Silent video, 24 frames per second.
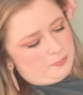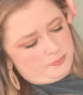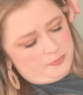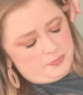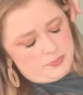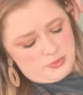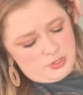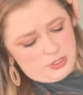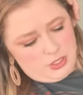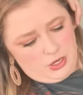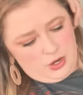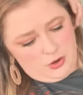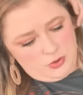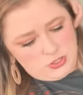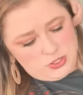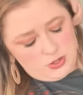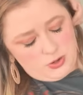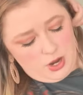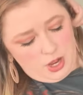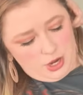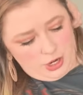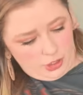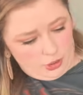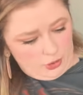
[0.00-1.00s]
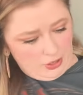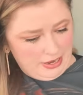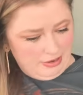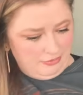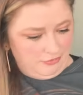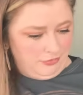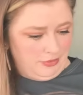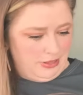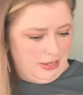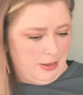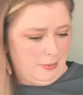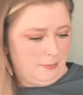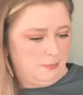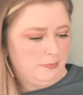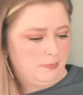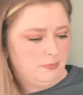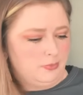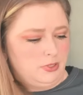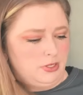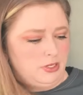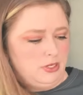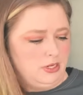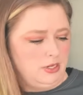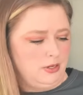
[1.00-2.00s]
You know, so not a great flip.
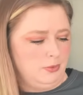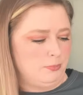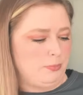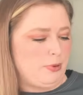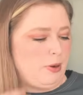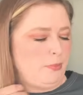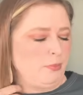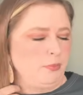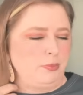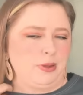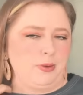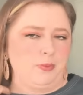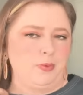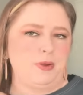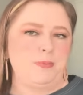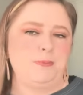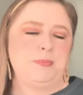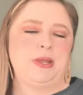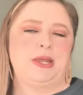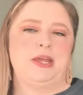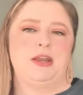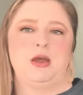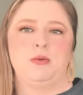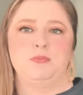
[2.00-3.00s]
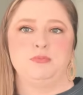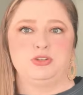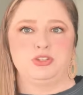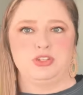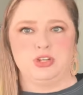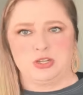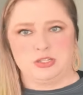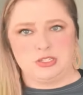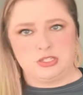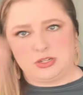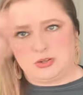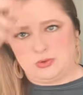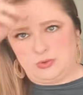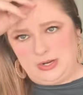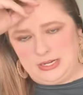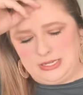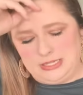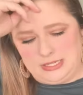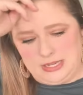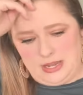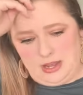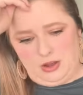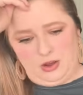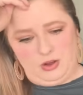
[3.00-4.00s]
Probably wouldn't pick it up just to
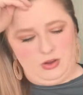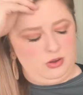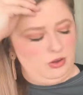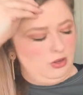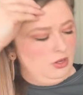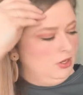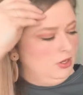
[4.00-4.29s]
resell.